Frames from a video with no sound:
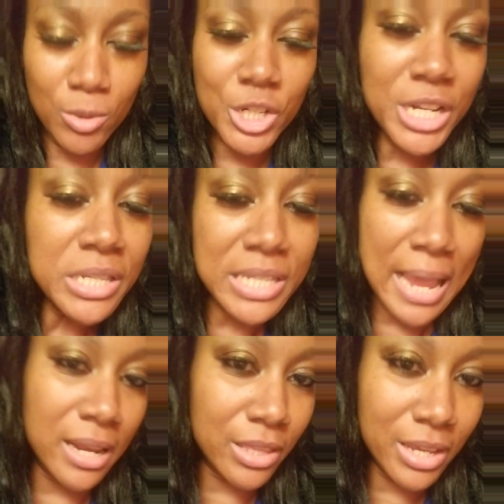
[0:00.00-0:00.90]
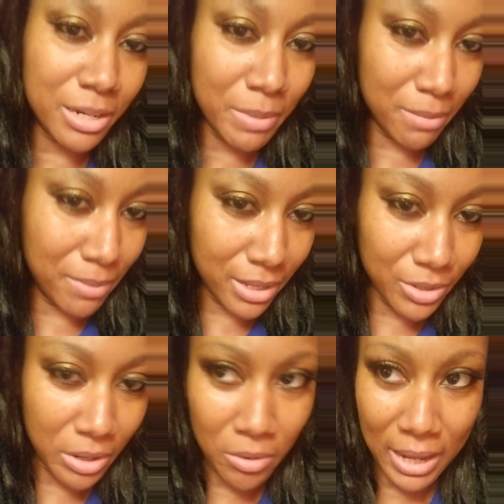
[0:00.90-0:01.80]
She didn't say anything to me, but,
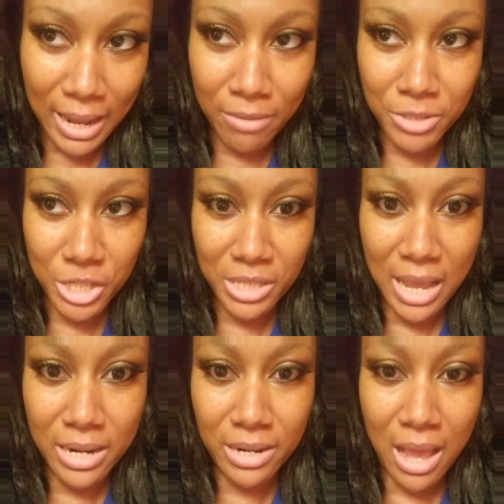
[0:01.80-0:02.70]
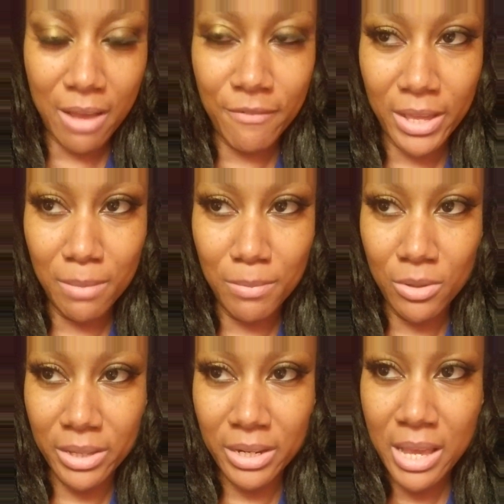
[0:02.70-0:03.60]
like I was just kind of not
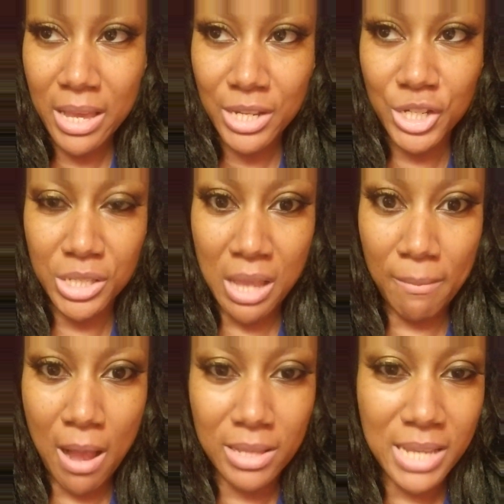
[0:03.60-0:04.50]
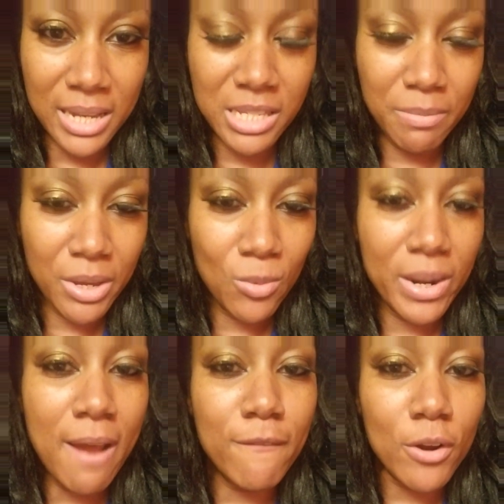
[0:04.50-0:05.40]
available and she stopped contacting me or
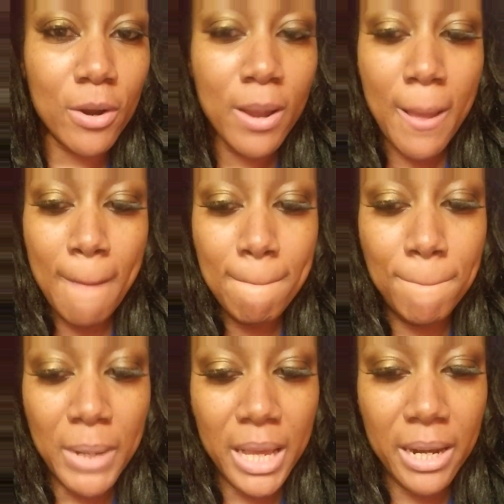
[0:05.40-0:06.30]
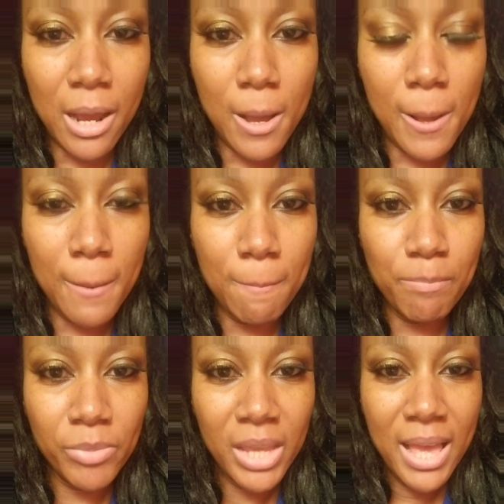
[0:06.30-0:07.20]
whatever. But,
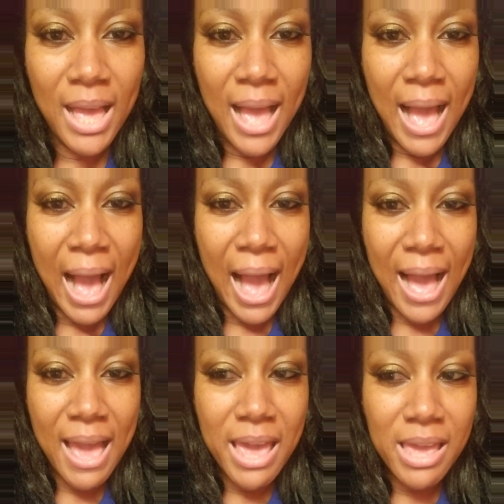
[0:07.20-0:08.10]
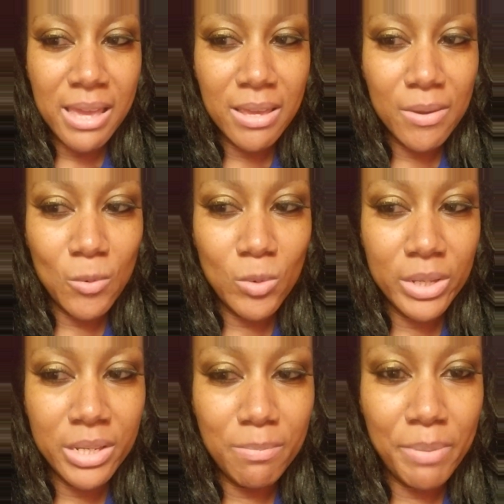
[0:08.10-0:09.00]
I
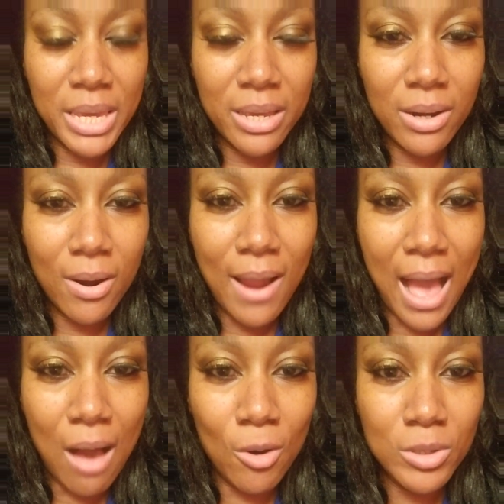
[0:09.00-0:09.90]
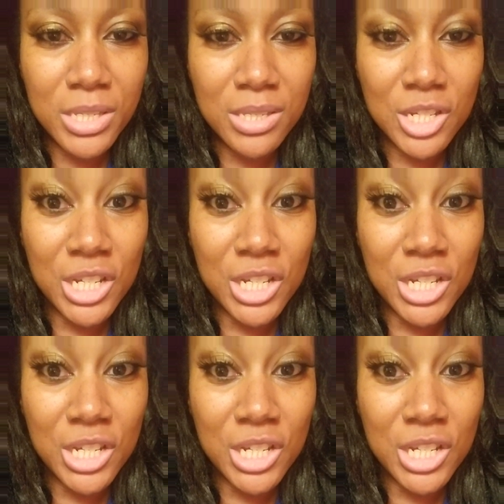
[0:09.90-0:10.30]
would be at her house.